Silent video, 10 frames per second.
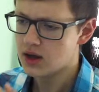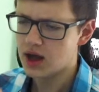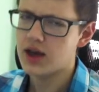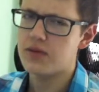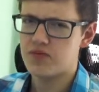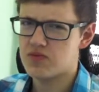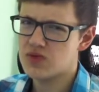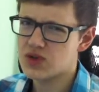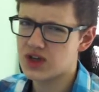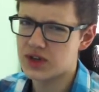And
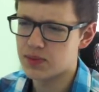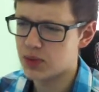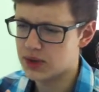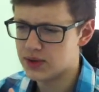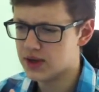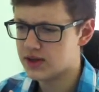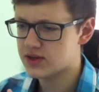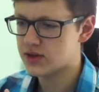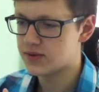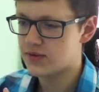you get the point, okay?
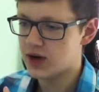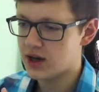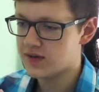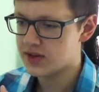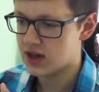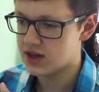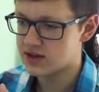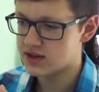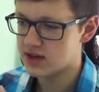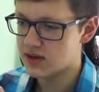So 5, 10,
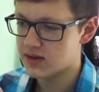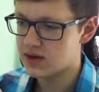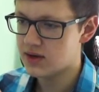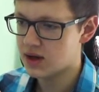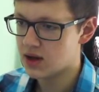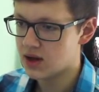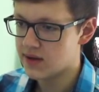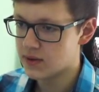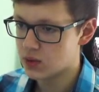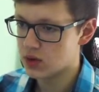and 7,
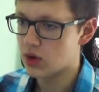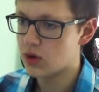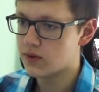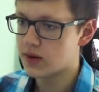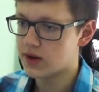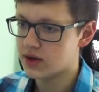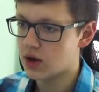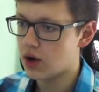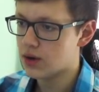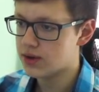we're
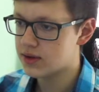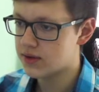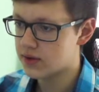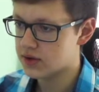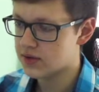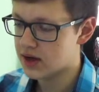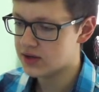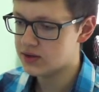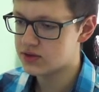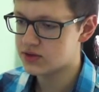overriding all the default
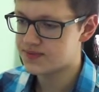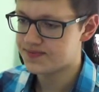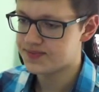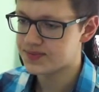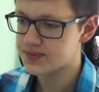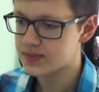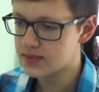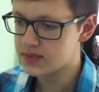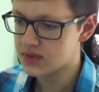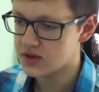values.
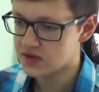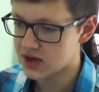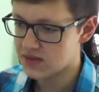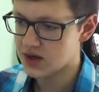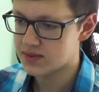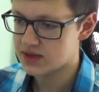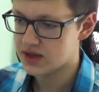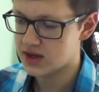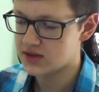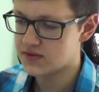5 times
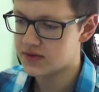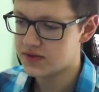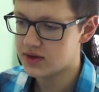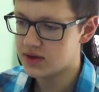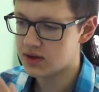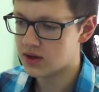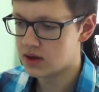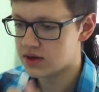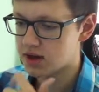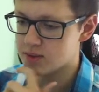10 is 50,
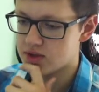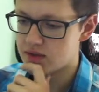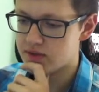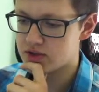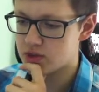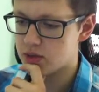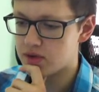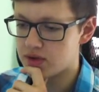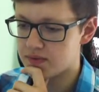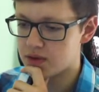times 7 is
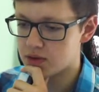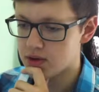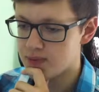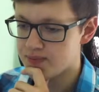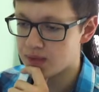350, okay?